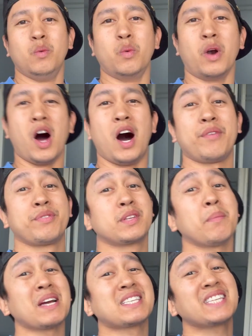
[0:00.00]
We're off to
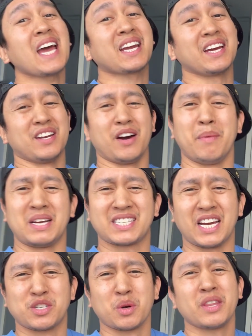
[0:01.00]
my second of my
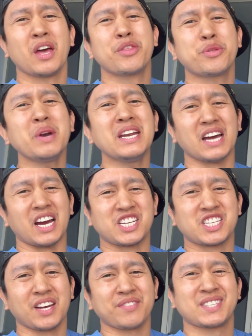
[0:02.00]
scheduled three night
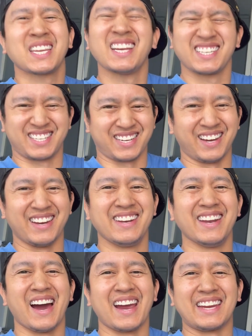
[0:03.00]
shifts
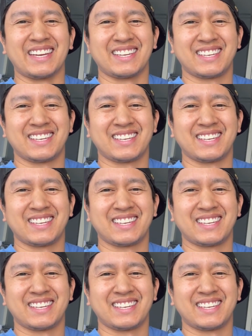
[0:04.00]
tonight.